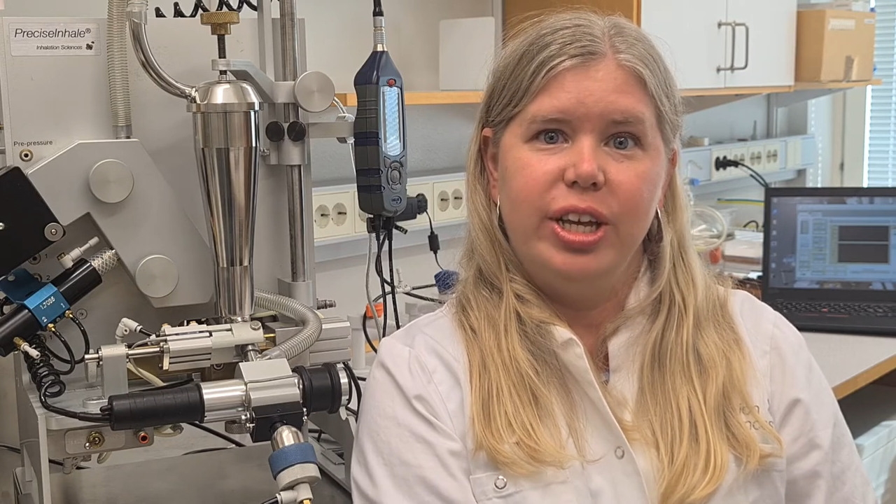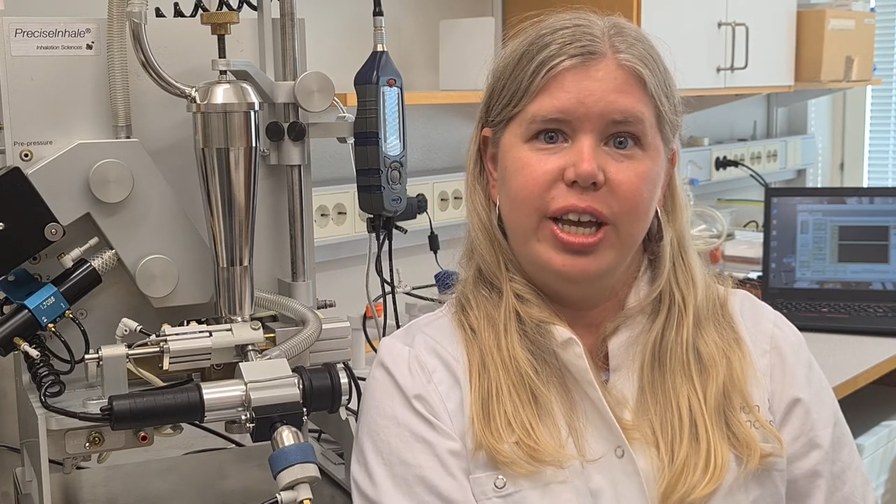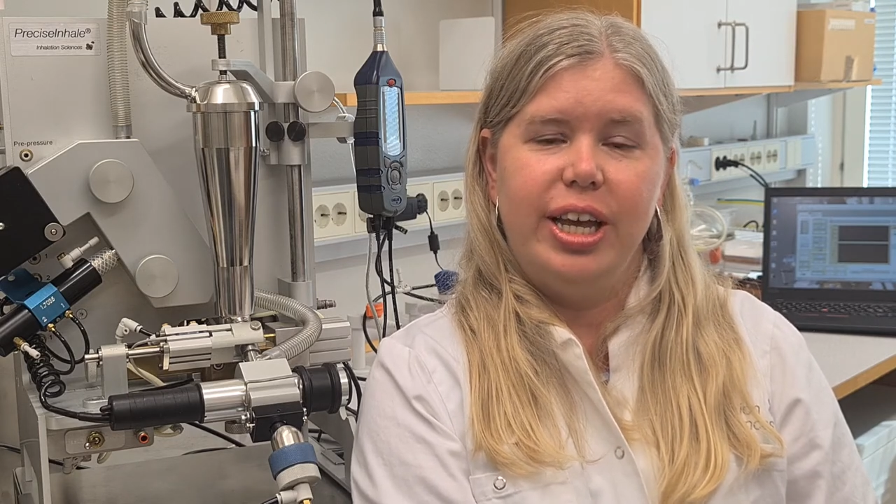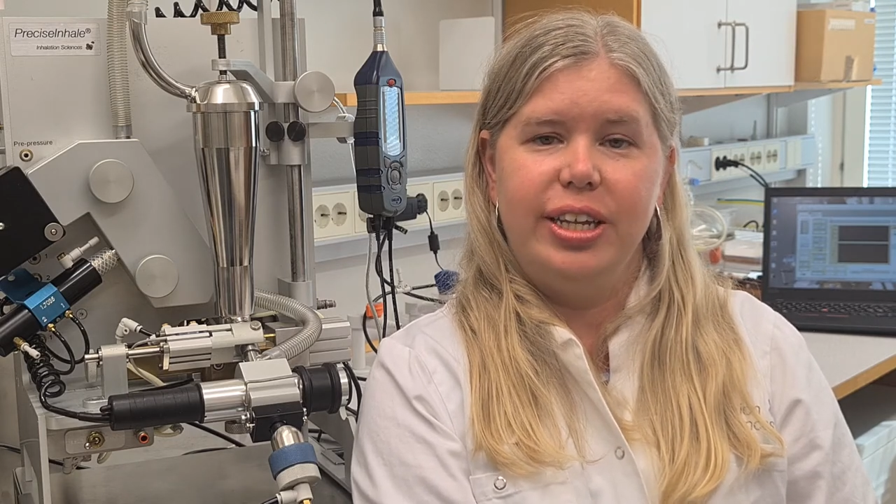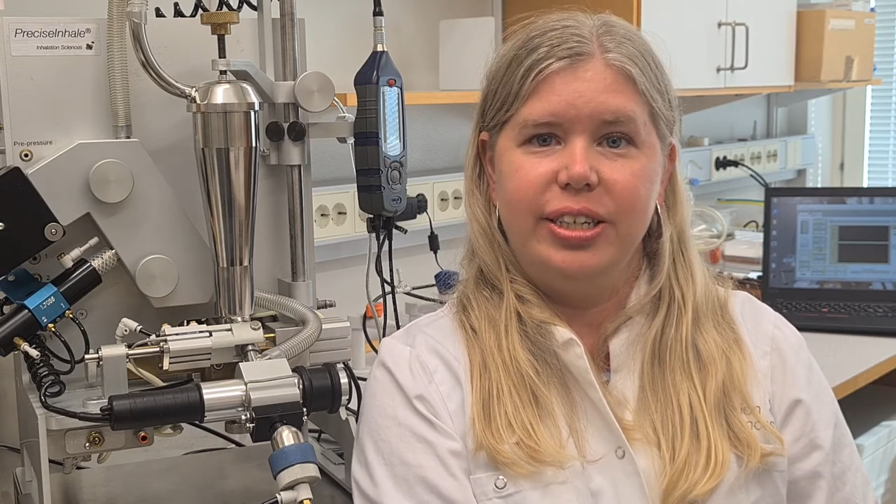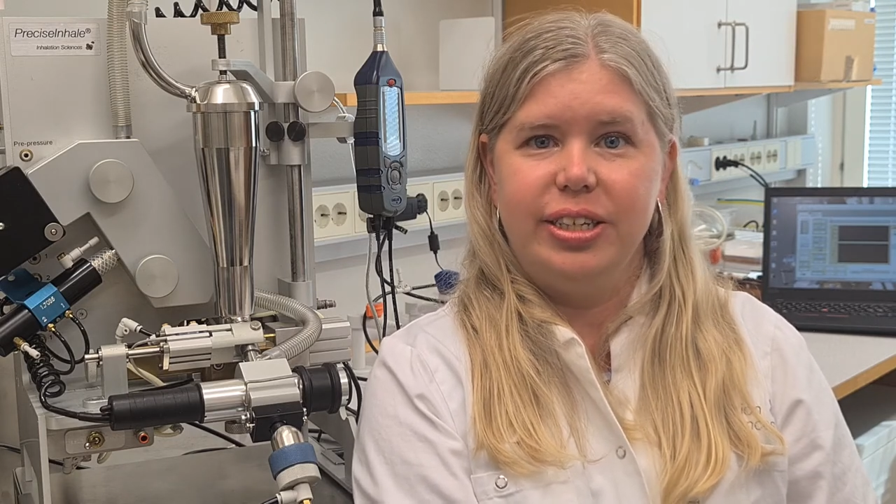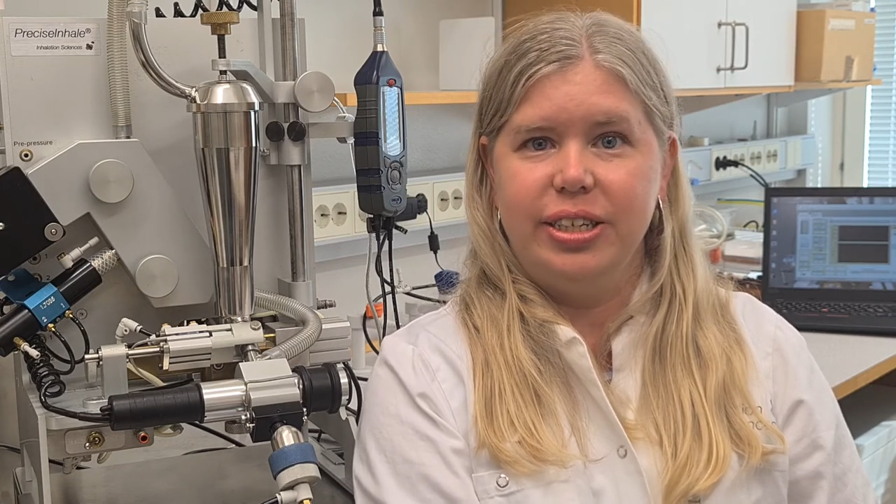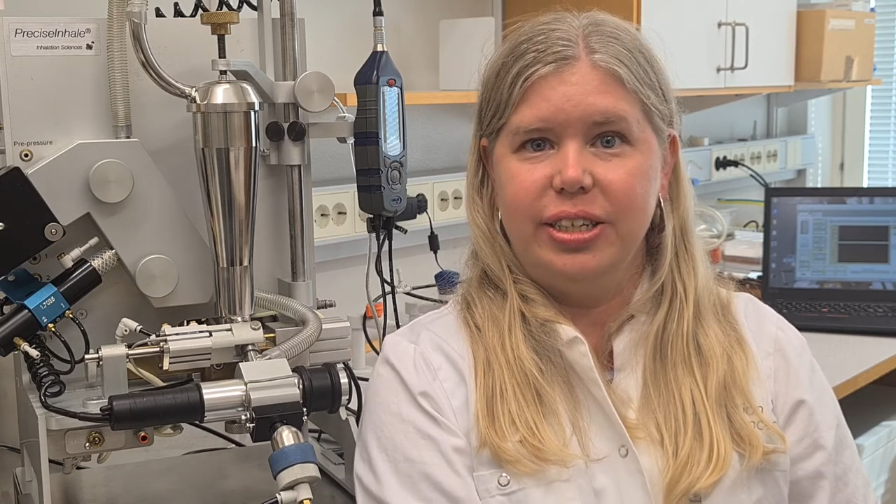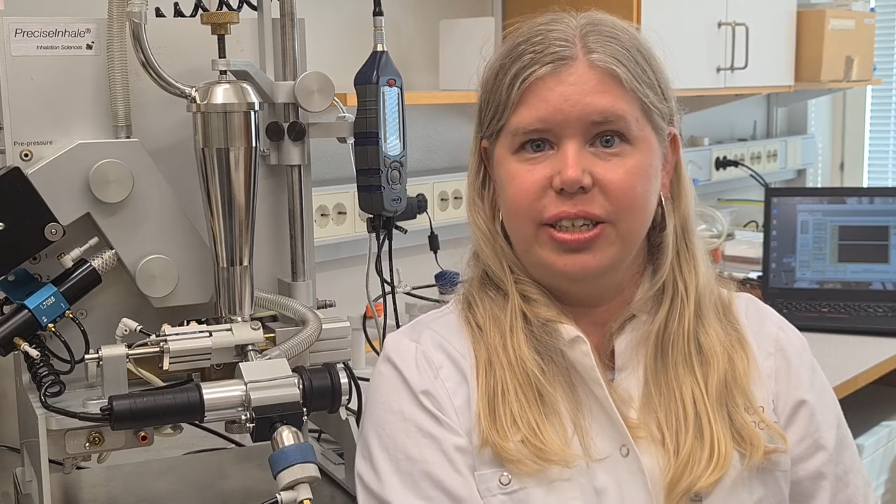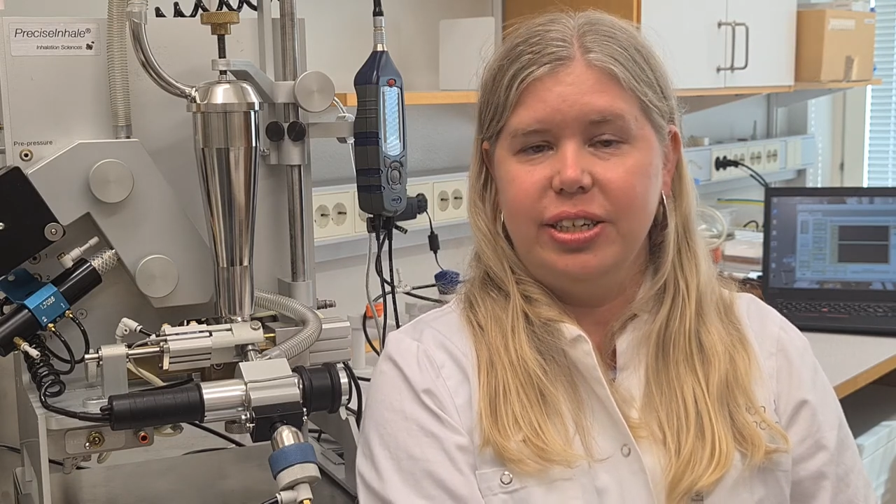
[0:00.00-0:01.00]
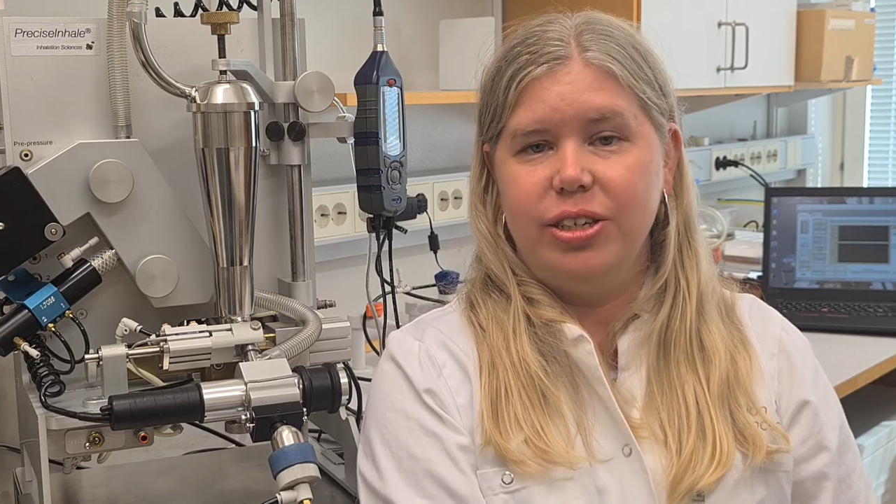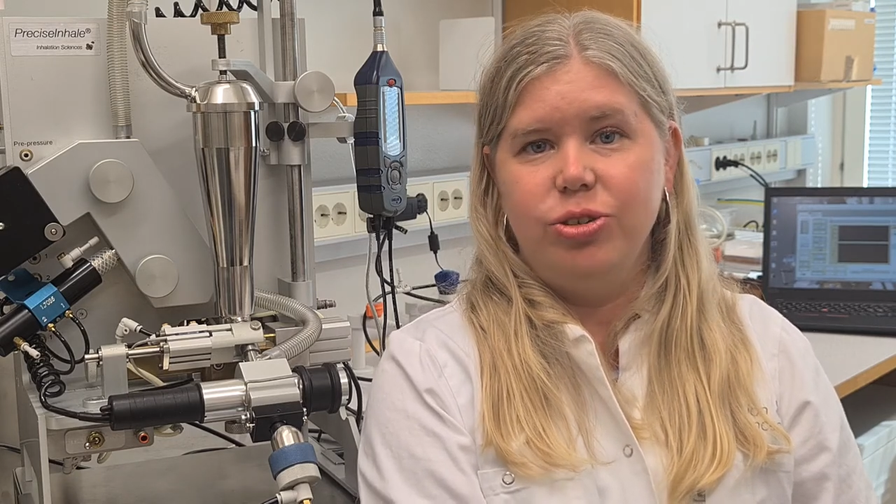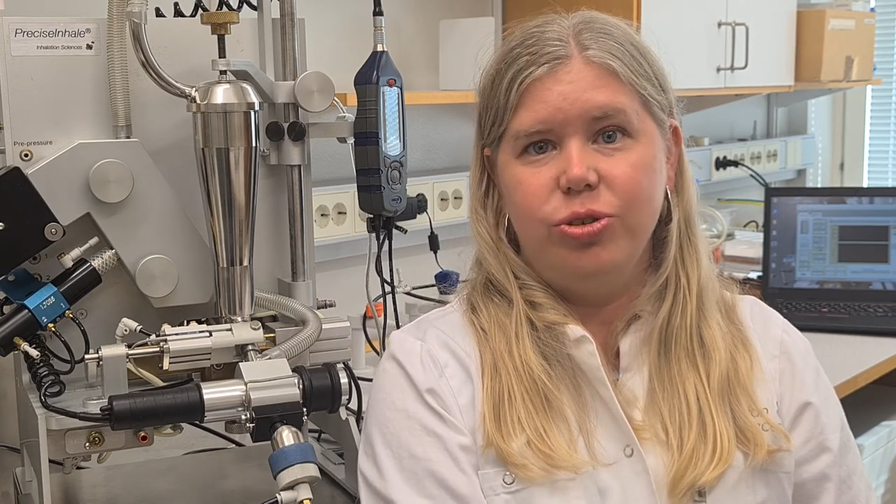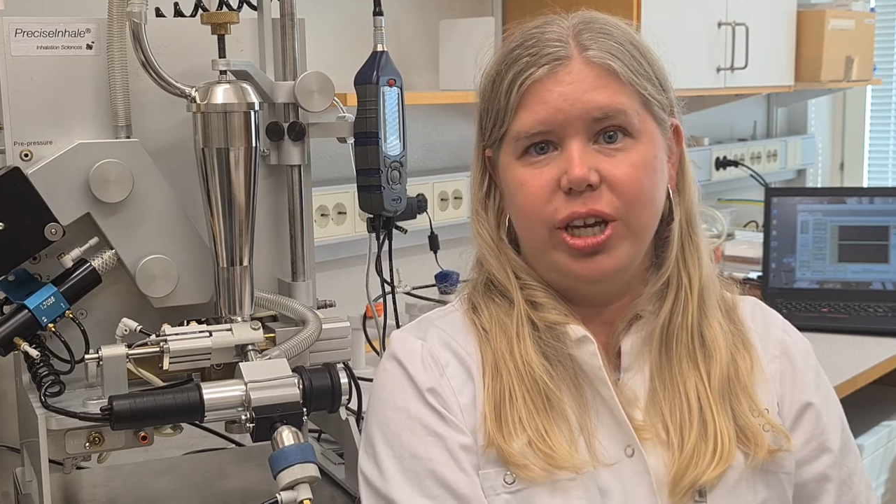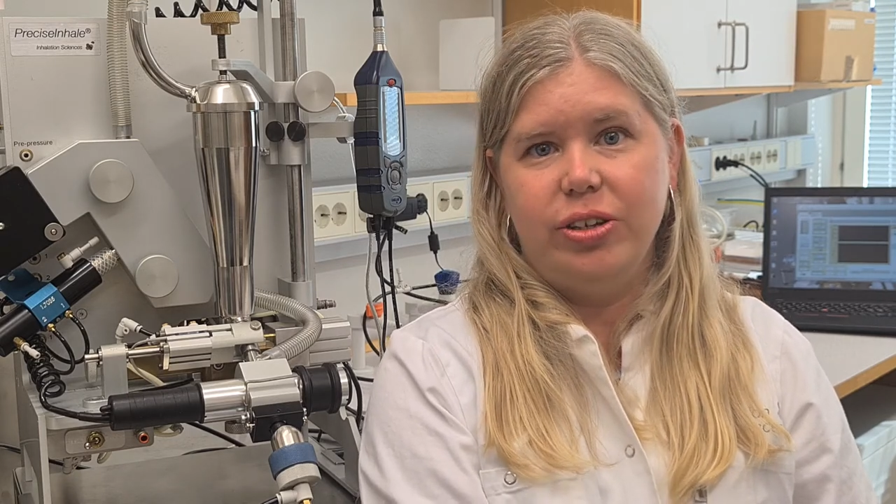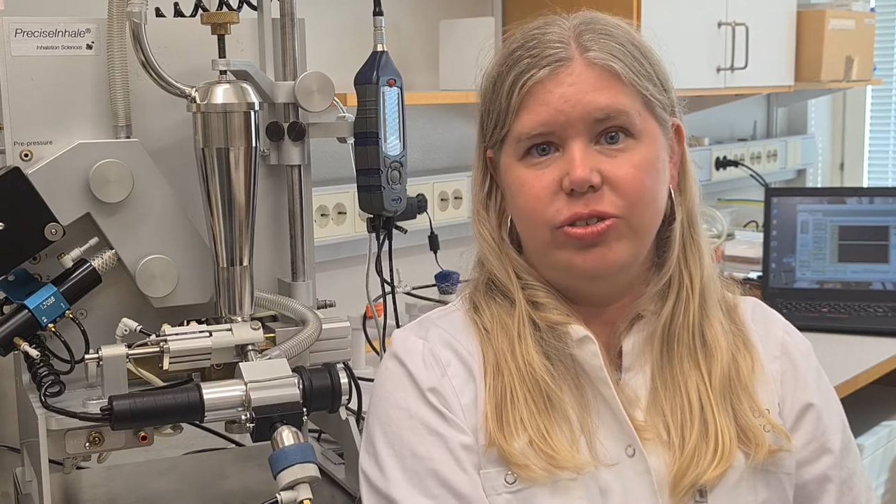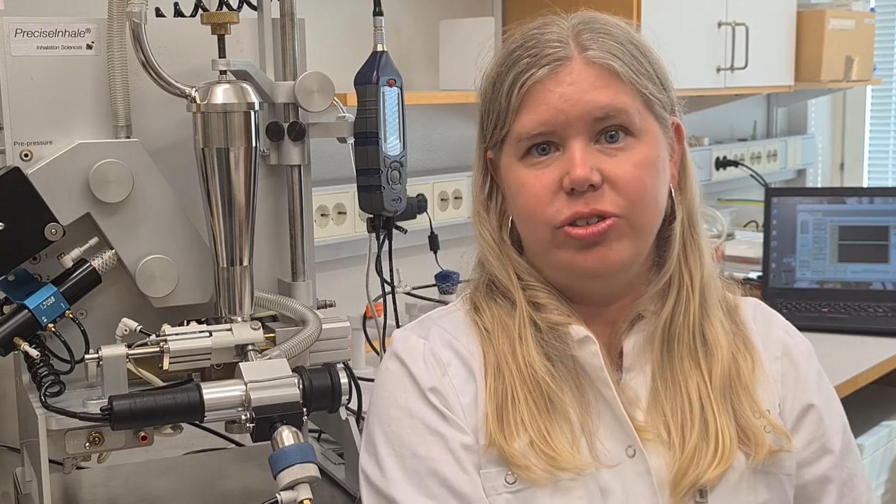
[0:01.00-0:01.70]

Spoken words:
and you get